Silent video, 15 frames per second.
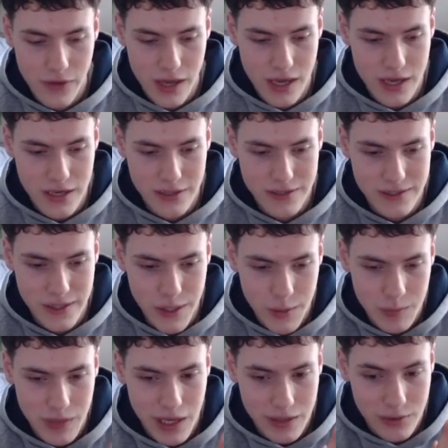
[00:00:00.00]
a
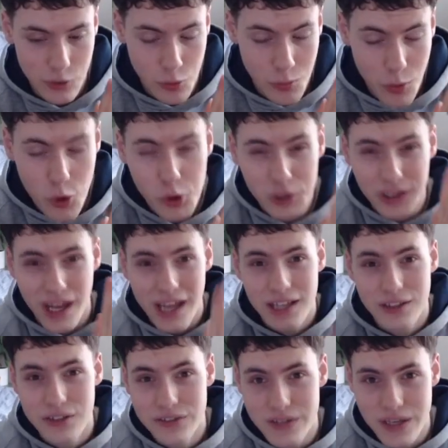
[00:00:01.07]
setup that you're more
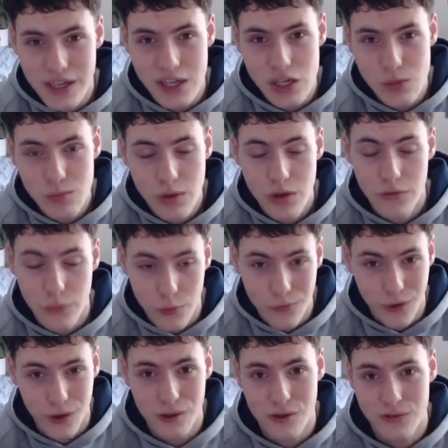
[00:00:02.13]
likely to keep for a
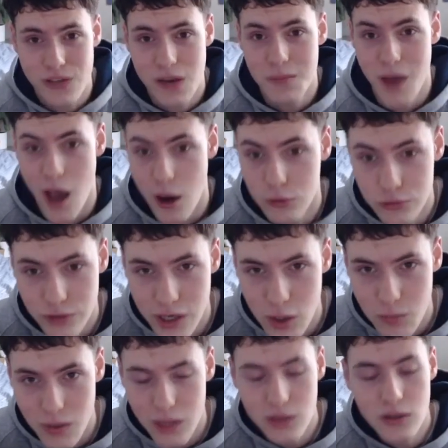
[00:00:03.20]
very long time, I would
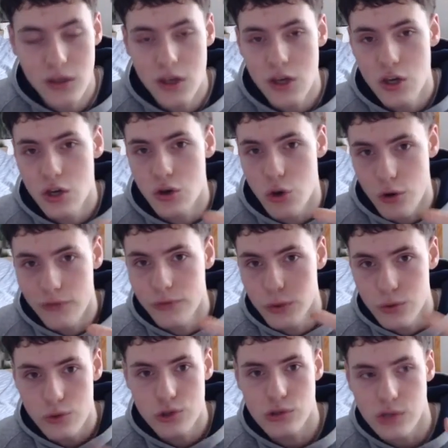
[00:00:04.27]
recommend go for
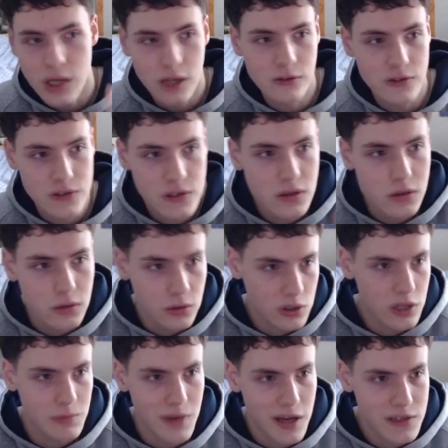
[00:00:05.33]
neutral colors. Look
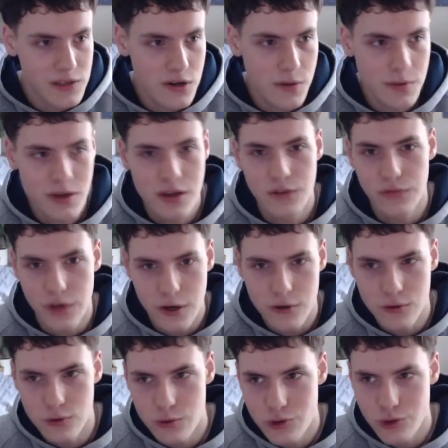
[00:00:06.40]
at my setup. Very
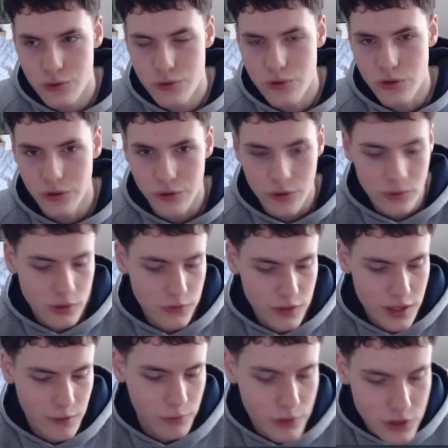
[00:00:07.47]
neutral. The only thing
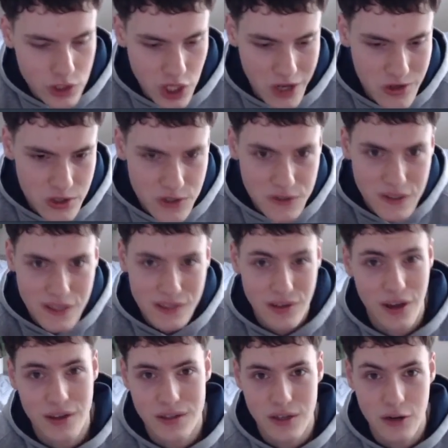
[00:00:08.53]
that really changes the
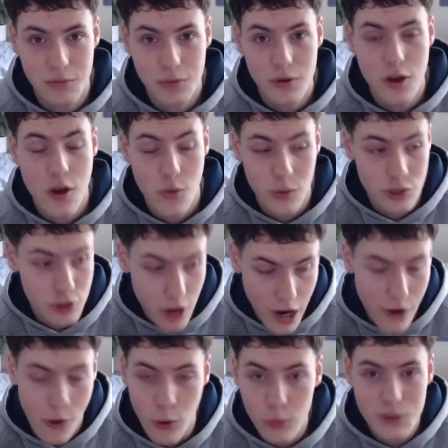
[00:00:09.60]
entire setup which I
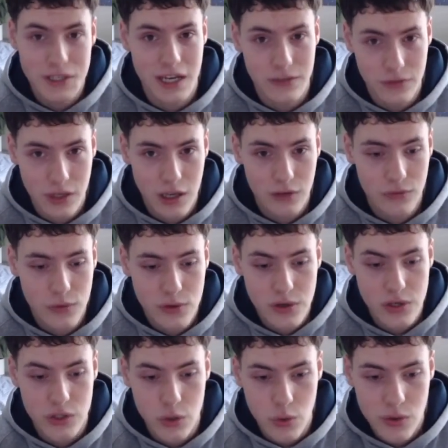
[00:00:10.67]
always advocate for,
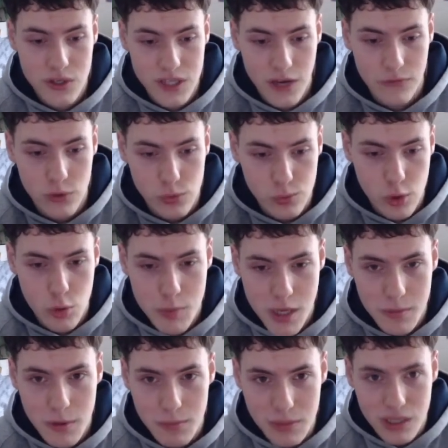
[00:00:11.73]
is always have your
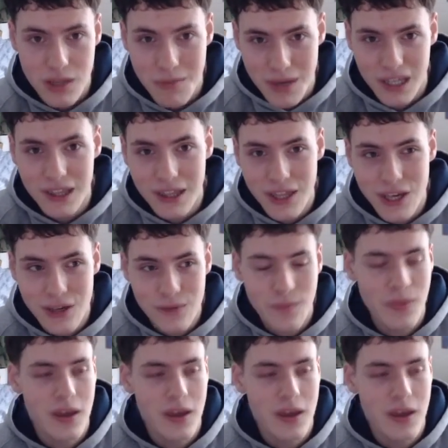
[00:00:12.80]
wallpaper be the main thing